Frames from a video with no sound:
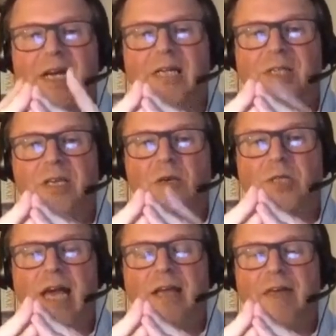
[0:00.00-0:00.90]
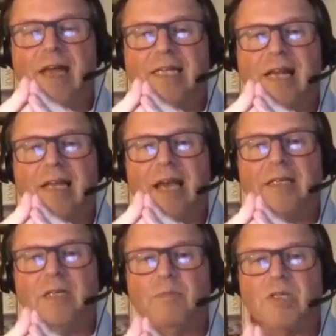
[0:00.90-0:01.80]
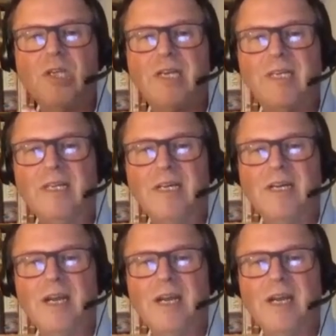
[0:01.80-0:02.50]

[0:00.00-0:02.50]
is that you take that delegated machine